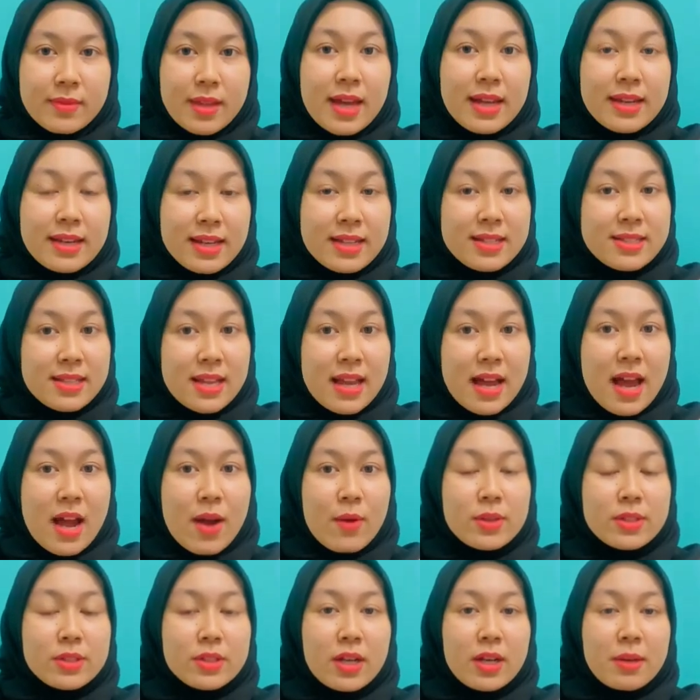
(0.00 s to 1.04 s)
Next slide, I
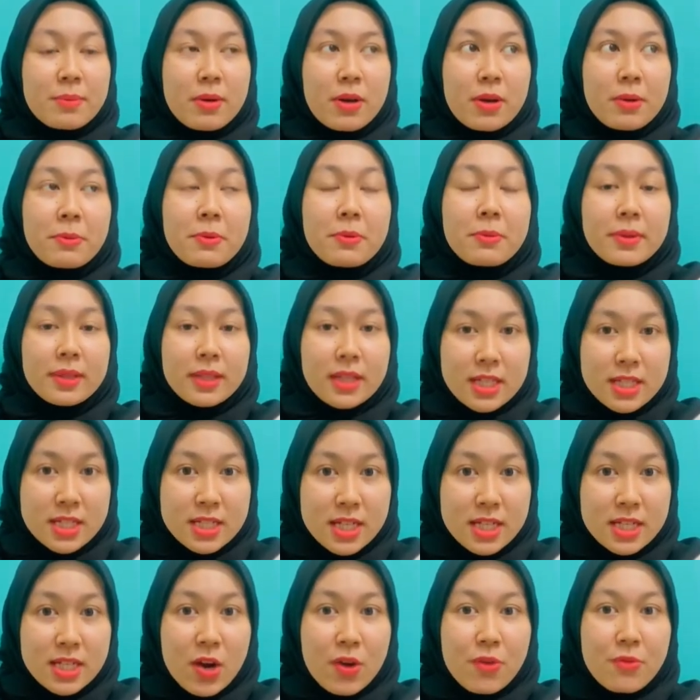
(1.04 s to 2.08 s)
will talk about
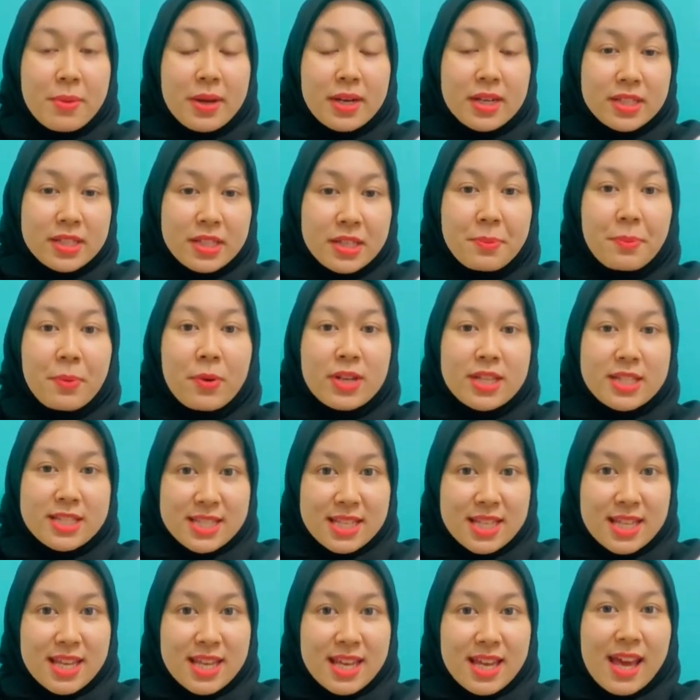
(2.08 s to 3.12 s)
implementation of monetary
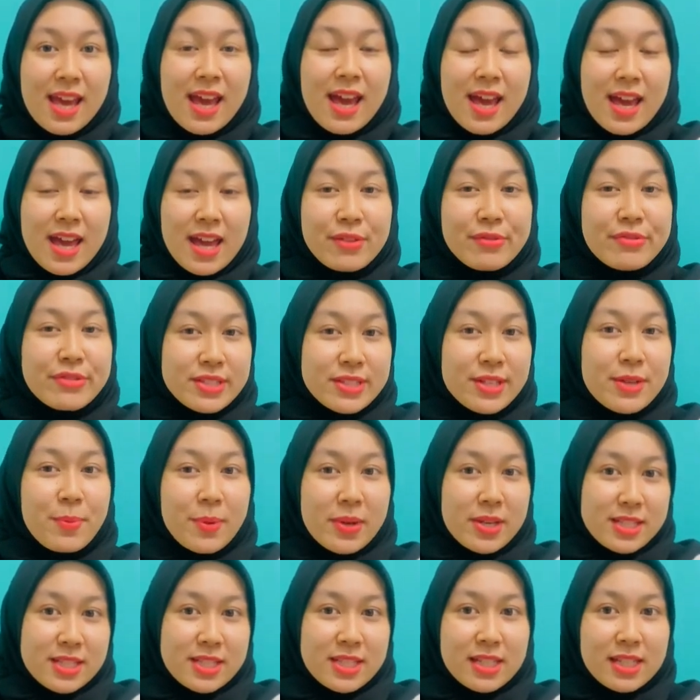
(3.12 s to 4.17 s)
policy and fiscal
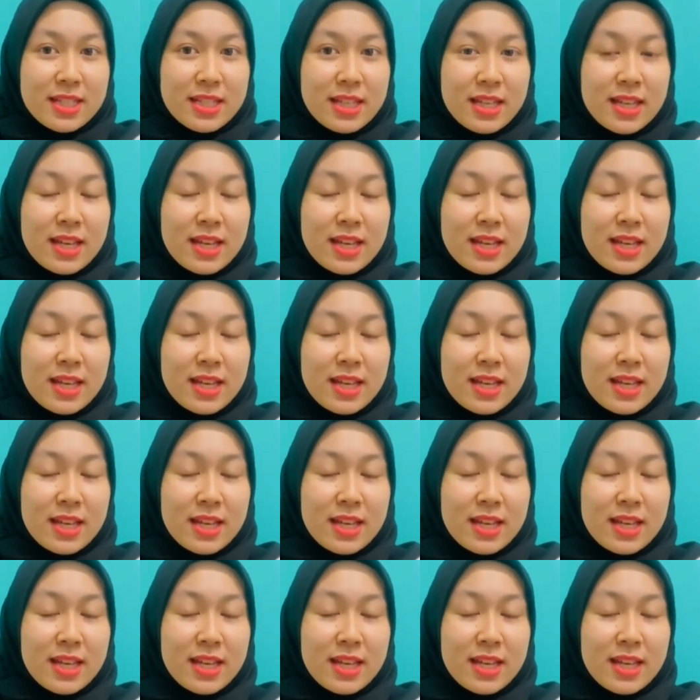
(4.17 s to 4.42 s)
policy.